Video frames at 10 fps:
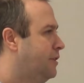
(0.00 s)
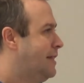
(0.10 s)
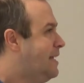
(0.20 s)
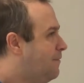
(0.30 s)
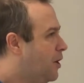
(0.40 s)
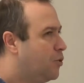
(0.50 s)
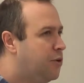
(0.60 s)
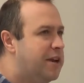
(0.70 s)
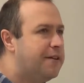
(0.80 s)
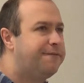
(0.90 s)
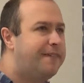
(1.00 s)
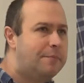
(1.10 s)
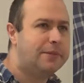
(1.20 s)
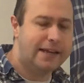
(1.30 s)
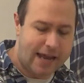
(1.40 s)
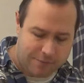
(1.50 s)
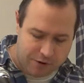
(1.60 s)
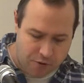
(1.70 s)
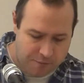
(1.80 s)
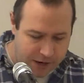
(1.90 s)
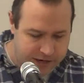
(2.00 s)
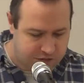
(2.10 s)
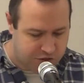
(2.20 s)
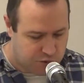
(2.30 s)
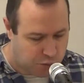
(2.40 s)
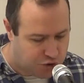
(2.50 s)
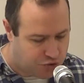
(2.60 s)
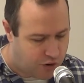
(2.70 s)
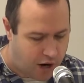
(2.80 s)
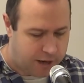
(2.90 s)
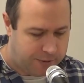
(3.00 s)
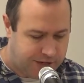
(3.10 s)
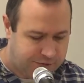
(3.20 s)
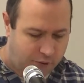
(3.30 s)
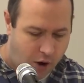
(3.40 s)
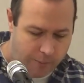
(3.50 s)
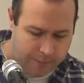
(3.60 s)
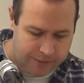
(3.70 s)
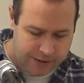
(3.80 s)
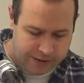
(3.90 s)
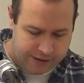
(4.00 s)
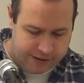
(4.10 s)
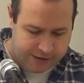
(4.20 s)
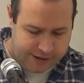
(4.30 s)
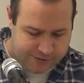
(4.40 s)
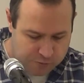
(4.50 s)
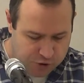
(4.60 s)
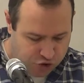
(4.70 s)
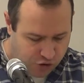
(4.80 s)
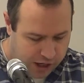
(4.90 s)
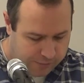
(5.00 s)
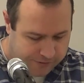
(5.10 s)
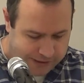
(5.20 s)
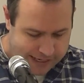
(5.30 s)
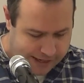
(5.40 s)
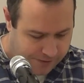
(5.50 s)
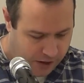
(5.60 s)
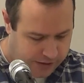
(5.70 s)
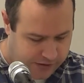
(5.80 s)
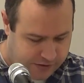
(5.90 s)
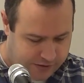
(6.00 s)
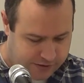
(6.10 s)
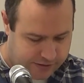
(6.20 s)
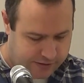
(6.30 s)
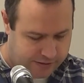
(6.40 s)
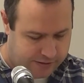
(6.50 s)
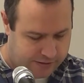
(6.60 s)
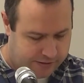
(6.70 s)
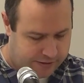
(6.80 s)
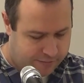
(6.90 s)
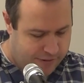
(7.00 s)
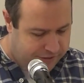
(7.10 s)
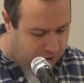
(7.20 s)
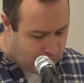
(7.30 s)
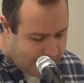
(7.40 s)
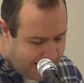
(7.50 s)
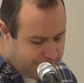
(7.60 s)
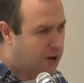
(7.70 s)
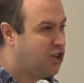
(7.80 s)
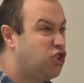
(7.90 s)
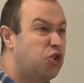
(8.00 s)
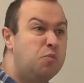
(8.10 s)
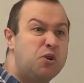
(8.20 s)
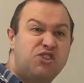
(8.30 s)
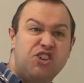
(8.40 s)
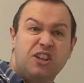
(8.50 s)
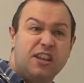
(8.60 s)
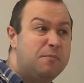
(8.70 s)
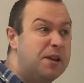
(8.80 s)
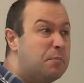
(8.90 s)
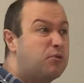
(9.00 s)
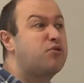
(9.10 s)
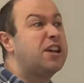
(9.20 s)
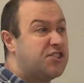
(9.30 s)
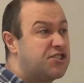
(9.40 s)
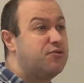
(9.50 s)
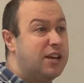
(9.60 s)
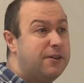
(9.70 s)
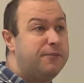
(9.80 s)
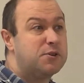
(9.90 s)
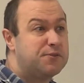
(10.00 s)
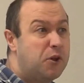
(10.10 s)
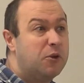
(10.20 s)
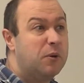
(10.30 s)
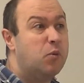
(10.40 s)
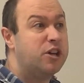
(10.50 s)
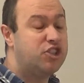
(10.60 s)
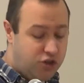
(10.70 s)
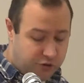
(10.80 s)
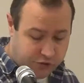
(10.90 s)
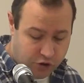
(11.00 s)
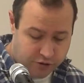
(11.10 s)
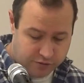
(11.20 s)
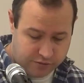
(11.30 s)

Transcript: Levi would have been a family name. It reminds us what tribe he's from. He's from the tribe of the Levites. Matthew Levi should almost certainly have been a priest, really, if he was following what he should have done.